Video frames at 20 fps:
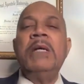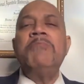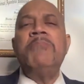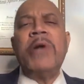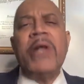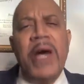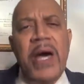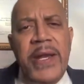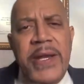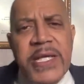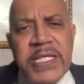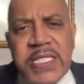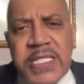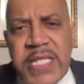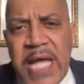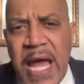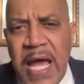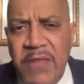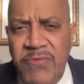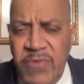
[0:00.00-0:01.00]
But
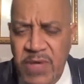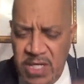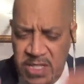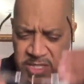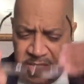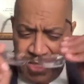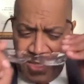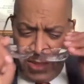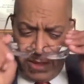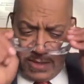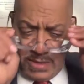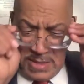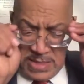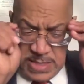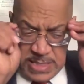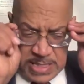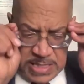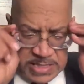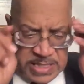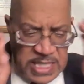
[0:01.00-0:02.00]
understand this
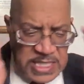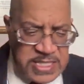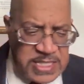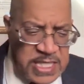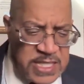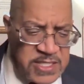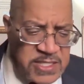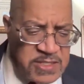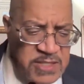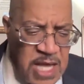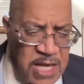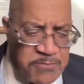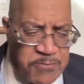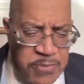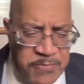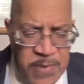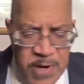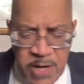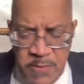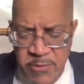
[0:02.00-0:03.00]
Let's say this is how
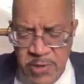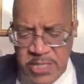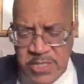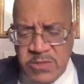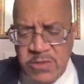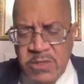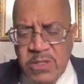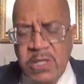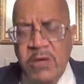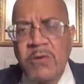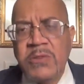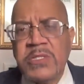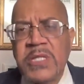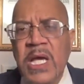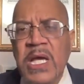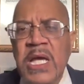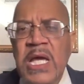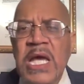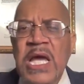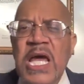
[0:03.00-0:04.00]
prepare to bring this to a close.
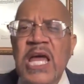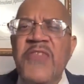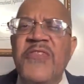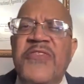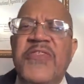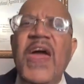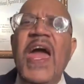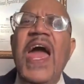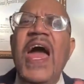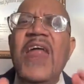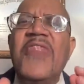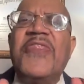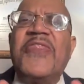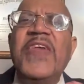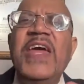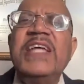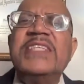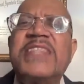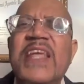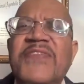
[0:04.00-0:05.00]
There are
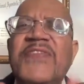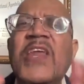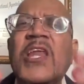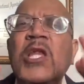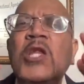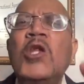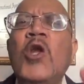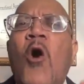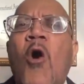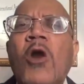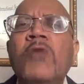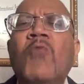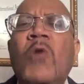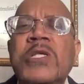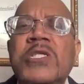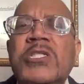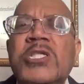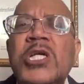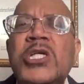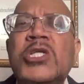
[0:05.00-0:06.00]
things that the Lord
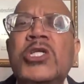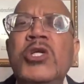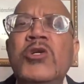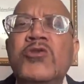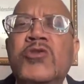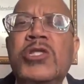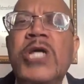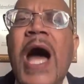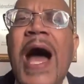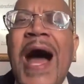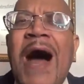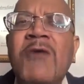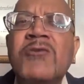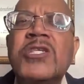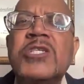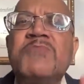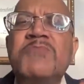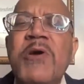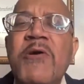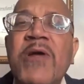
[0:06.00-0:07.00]
wants to do to our
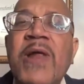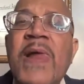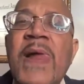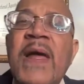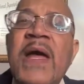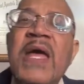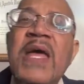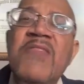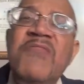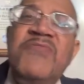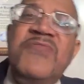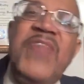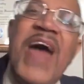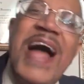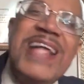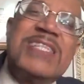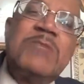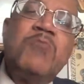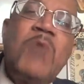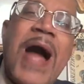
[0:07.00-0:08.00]
spirit.
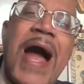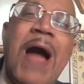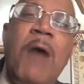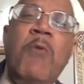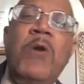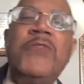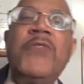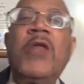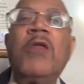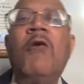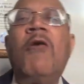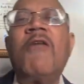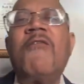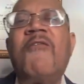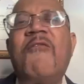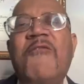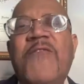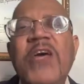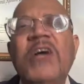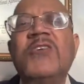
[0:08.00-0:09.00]
That's why when the Lord
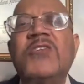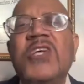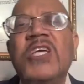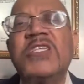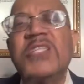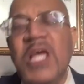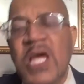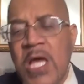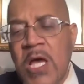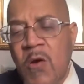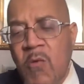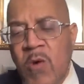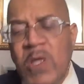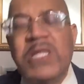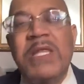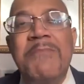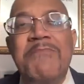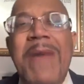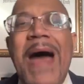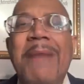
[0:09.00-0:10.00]
fills us with
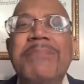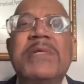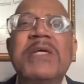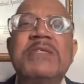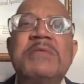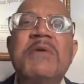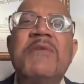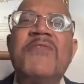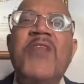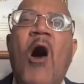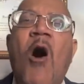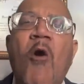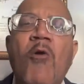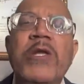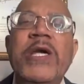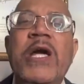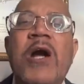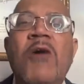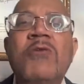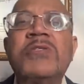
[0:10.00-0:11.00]
the baptism of the
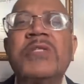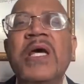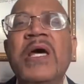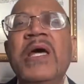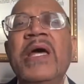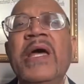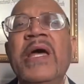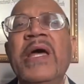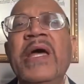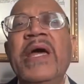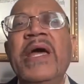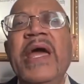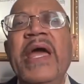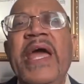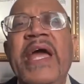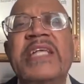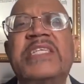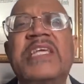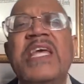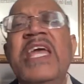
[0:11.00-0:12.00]
Holy Ghost,
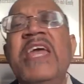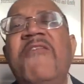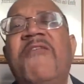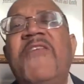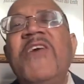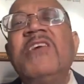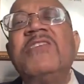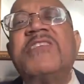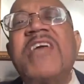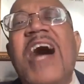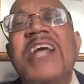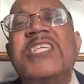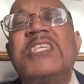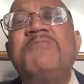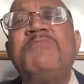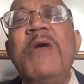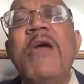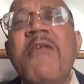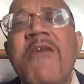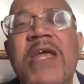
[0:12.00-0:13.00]
it's He fills our
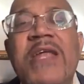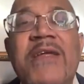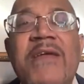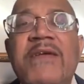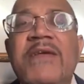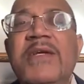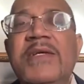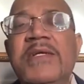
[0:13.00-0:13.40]
spirit.